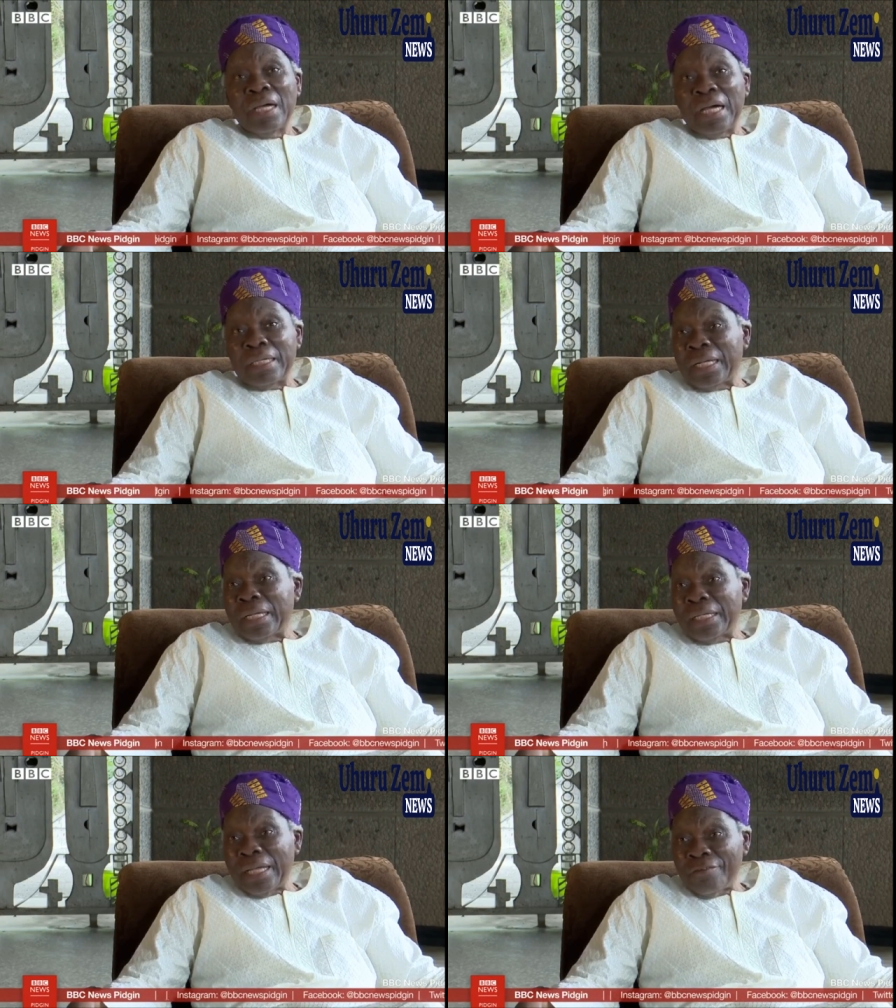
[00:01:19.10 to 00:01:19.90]
And
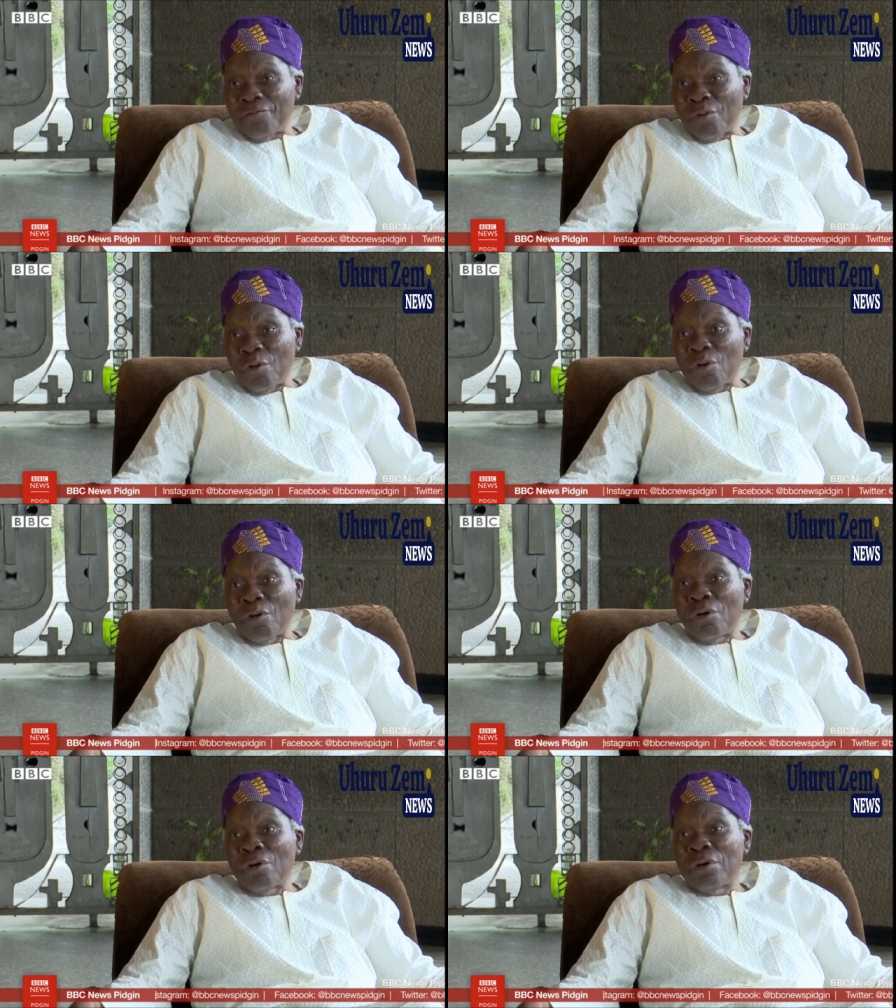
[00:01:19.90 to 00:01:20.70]
that
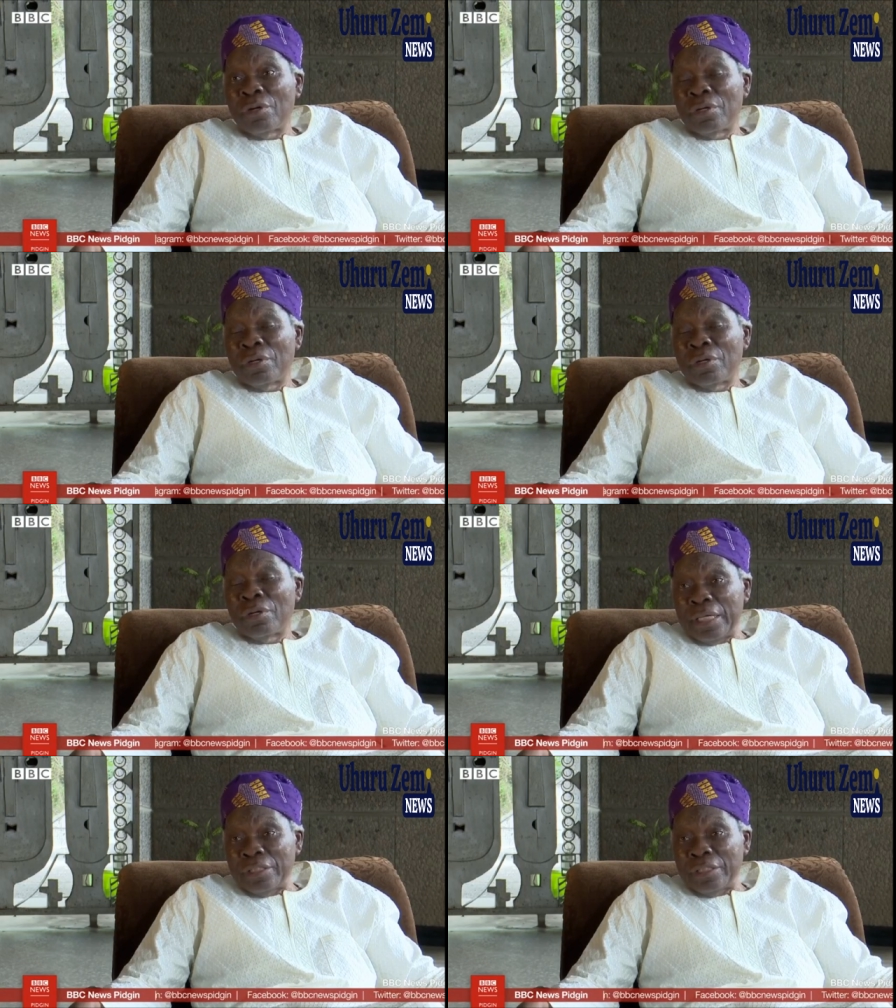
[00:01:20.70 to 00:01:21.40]
therefore, uh,